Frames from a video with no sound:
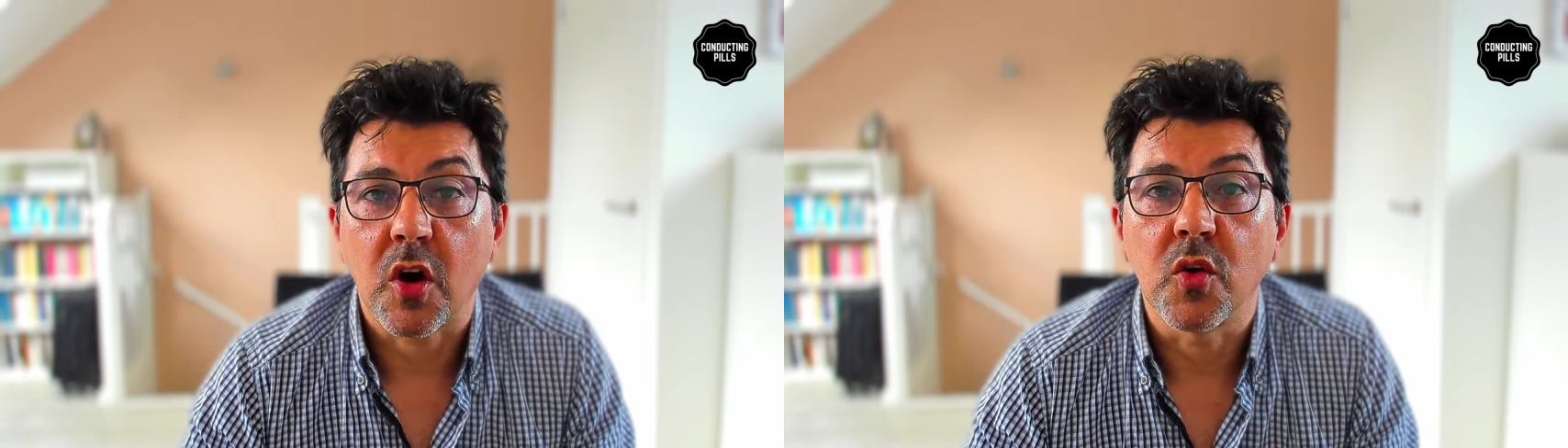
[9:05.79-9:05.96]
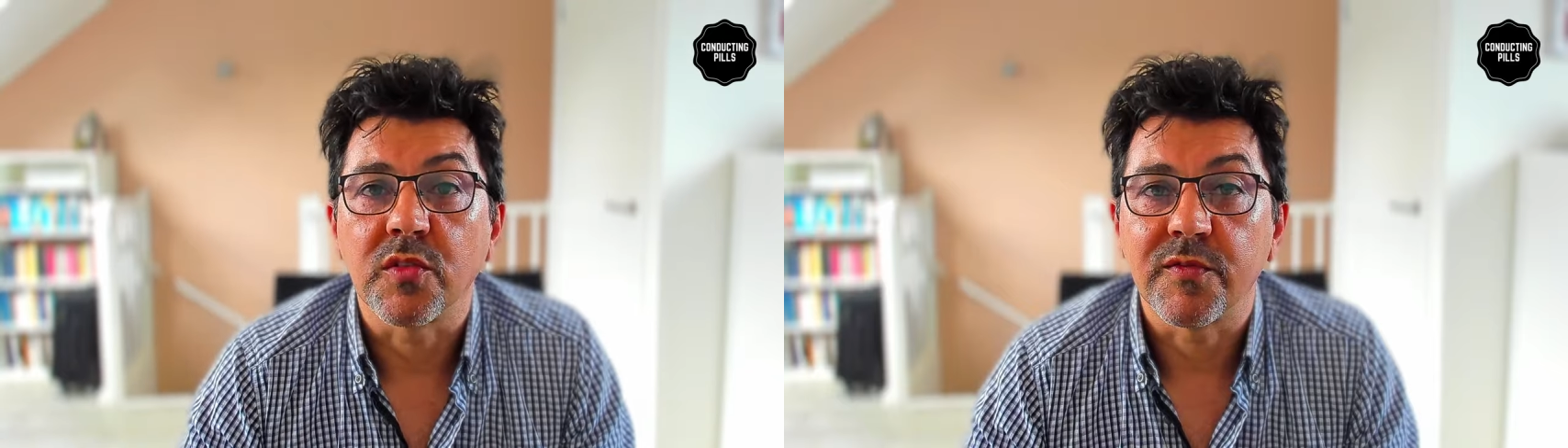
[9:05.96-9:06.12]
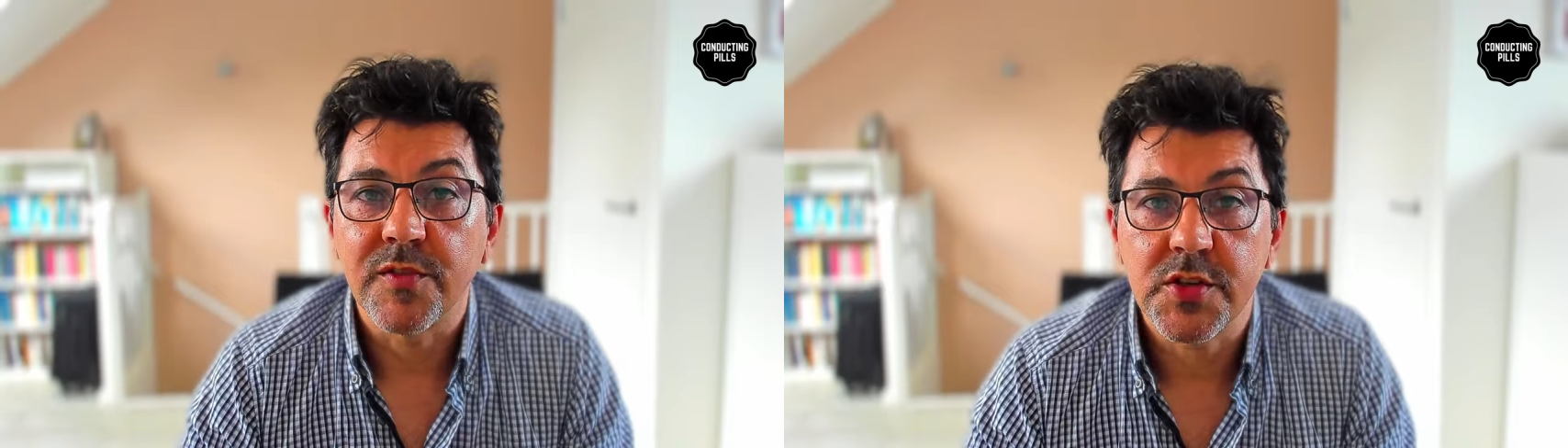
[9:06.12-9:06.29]

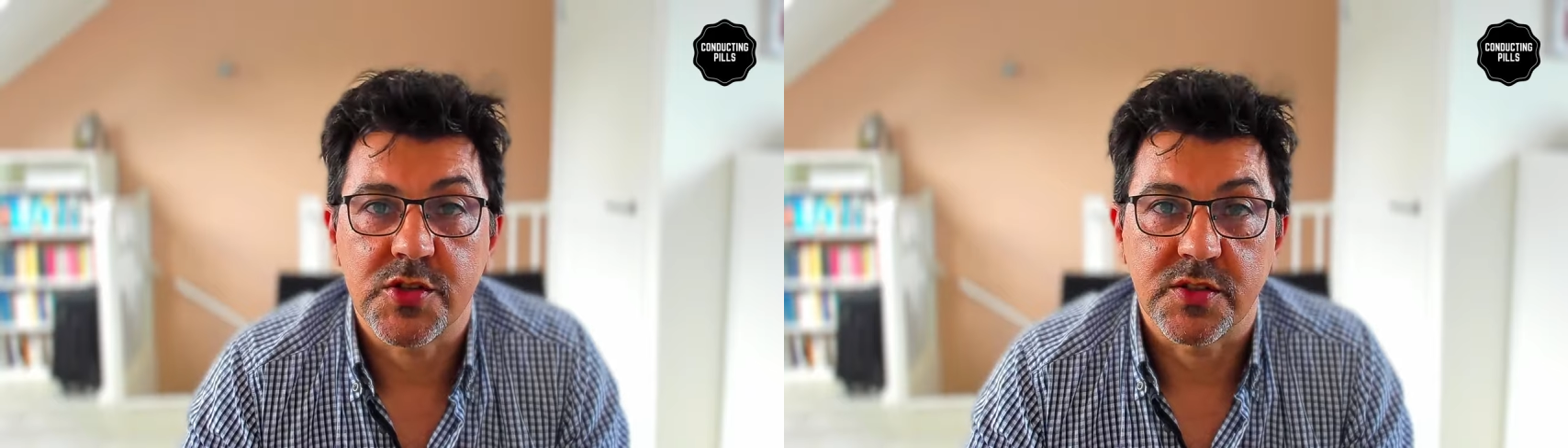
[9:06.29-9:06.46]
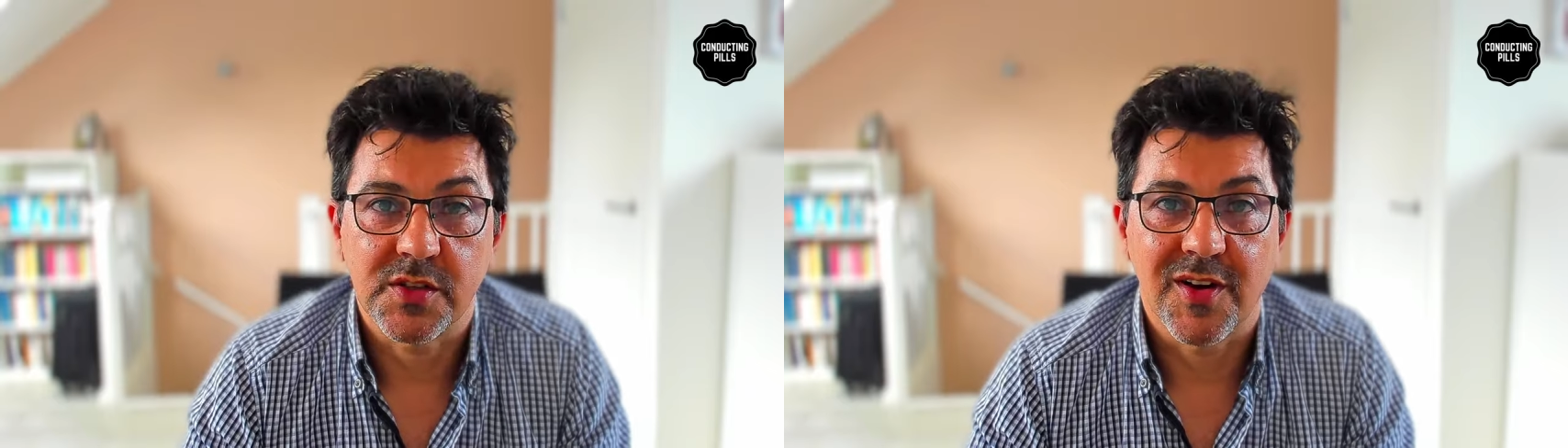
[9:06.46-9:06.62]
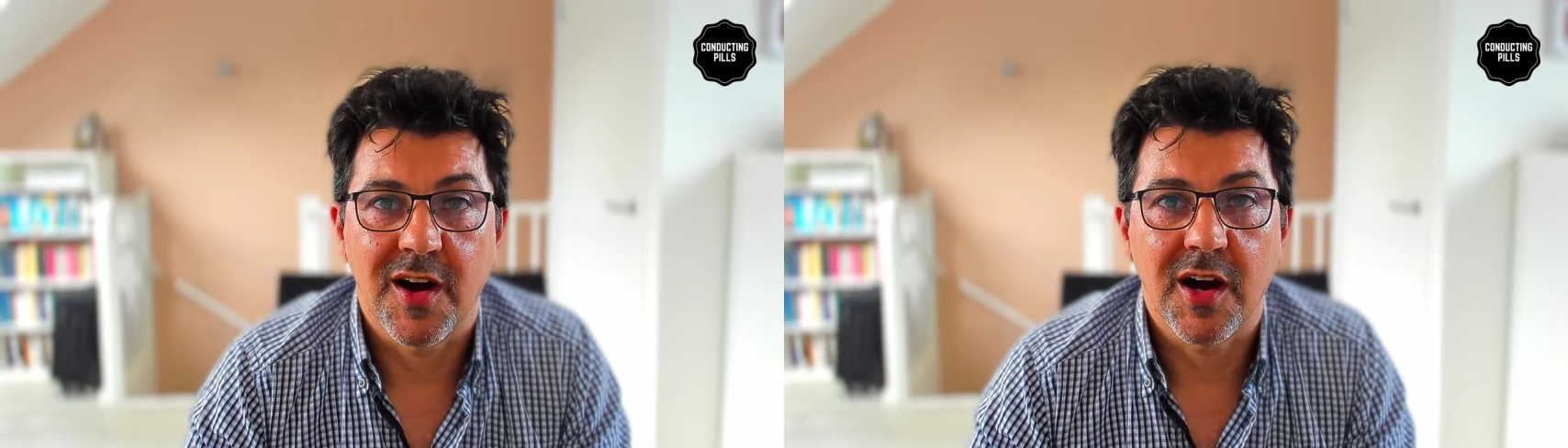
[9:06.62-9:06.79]
own
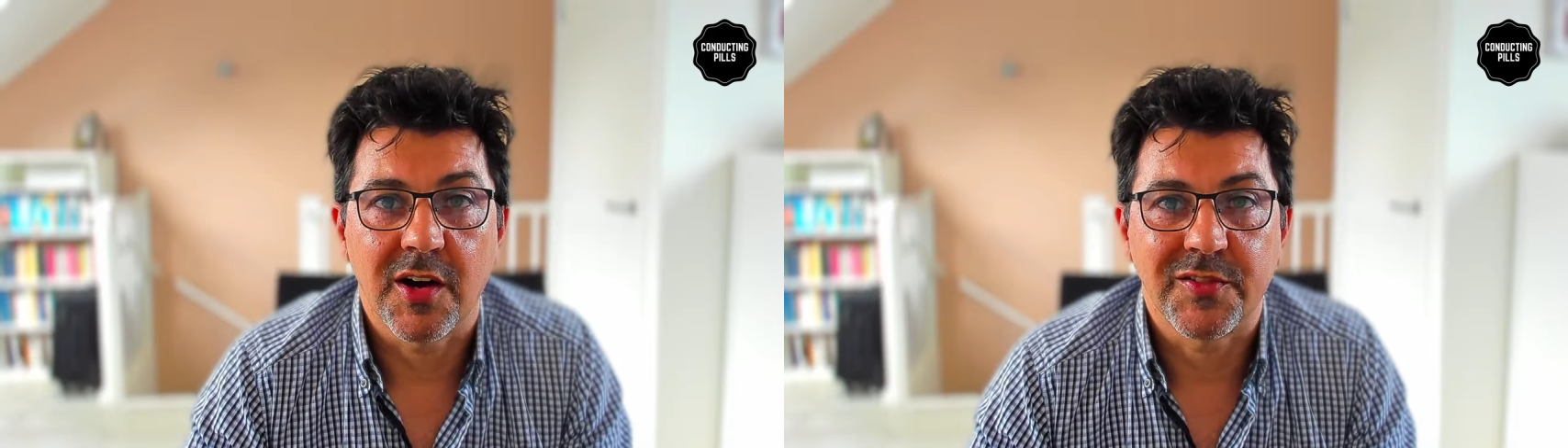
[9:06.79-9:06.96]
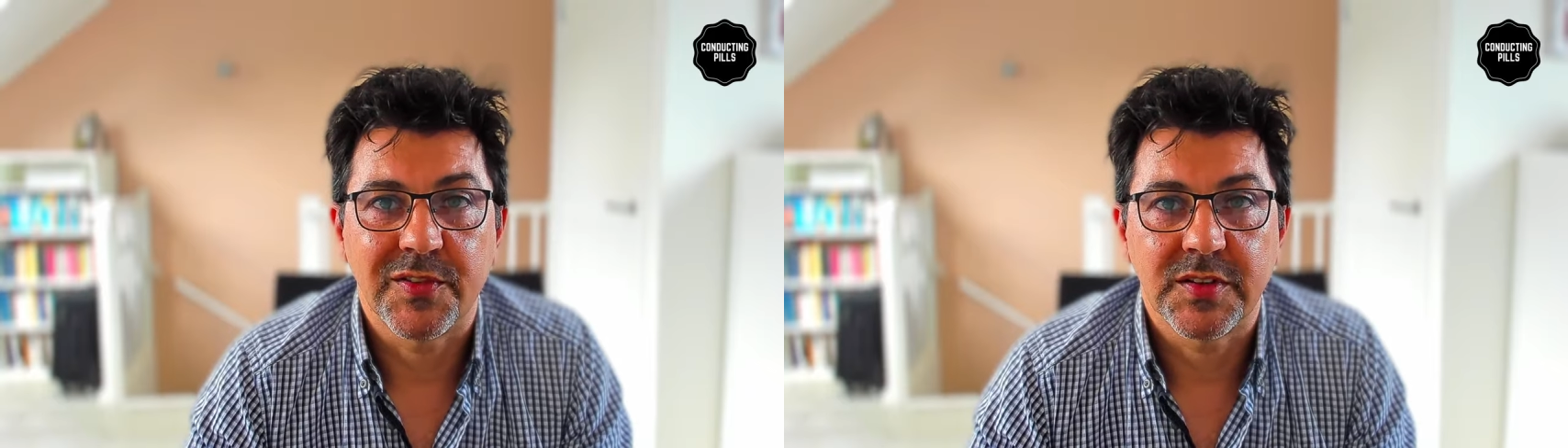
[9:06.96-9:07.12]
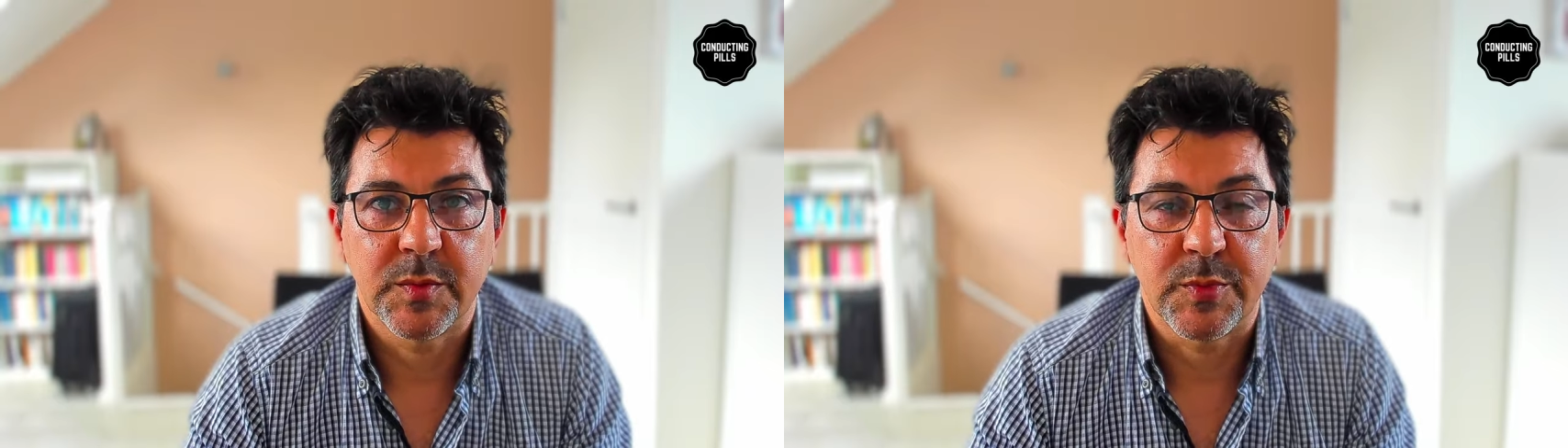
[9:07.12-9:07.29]
vision
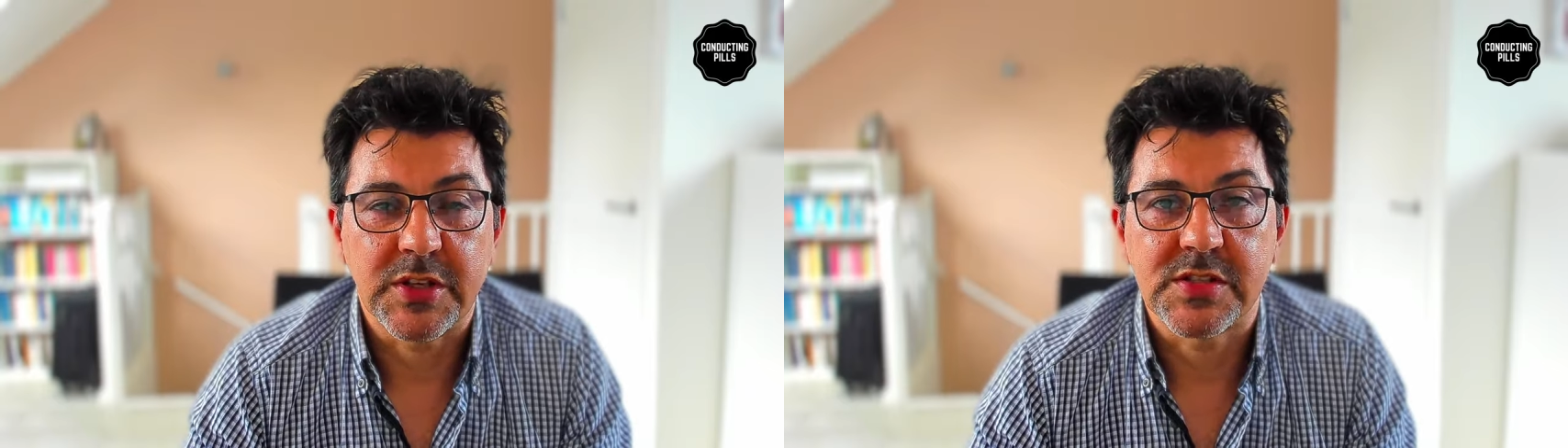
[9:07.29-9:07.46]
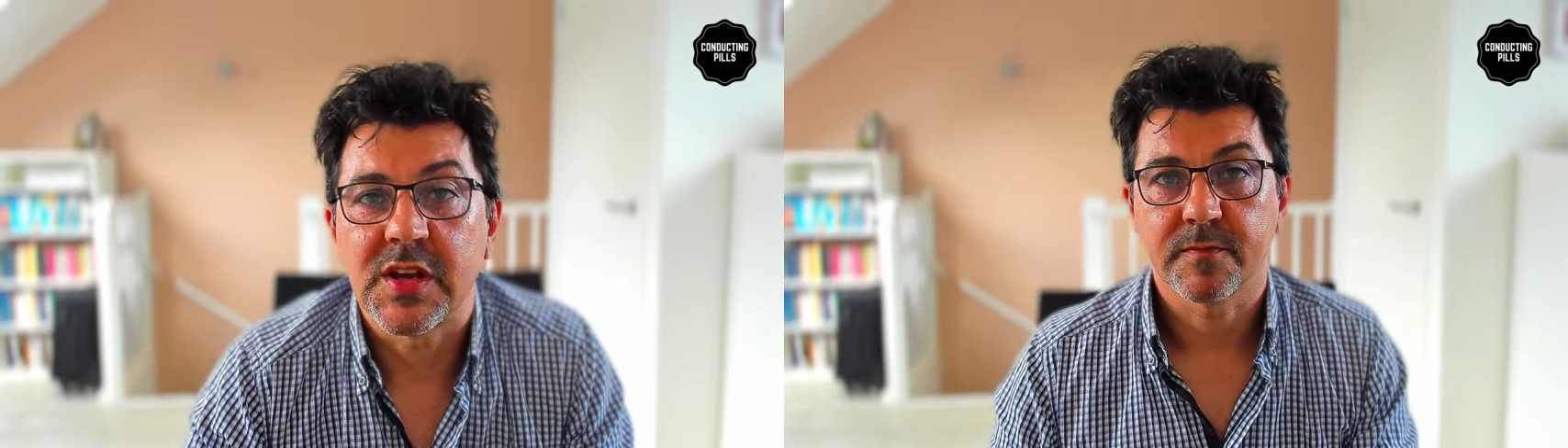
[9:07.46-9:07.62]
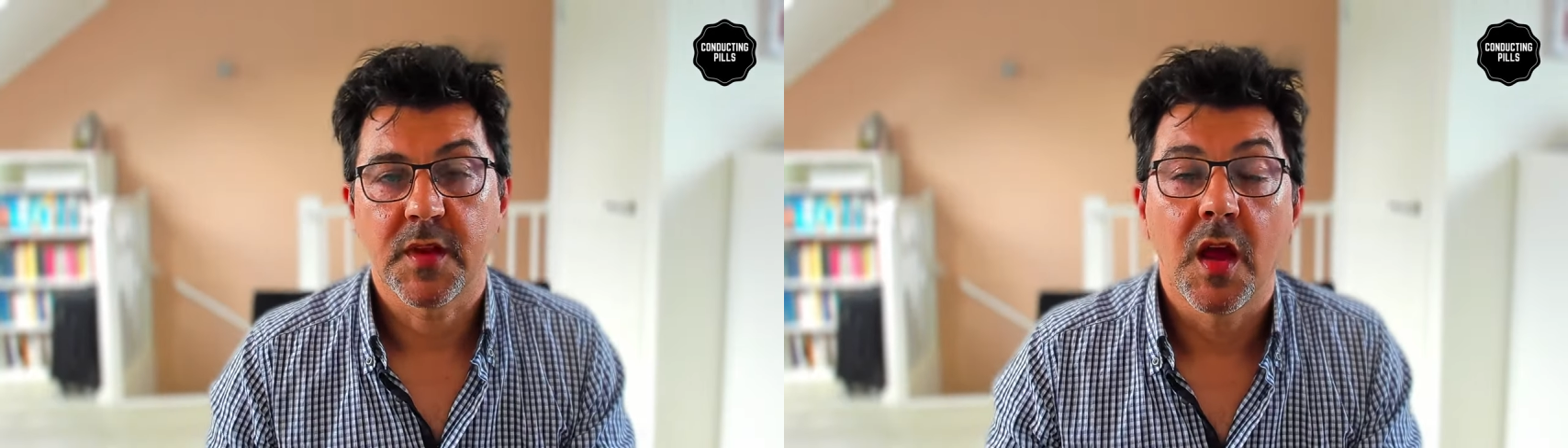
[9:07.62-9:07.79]
of the piece.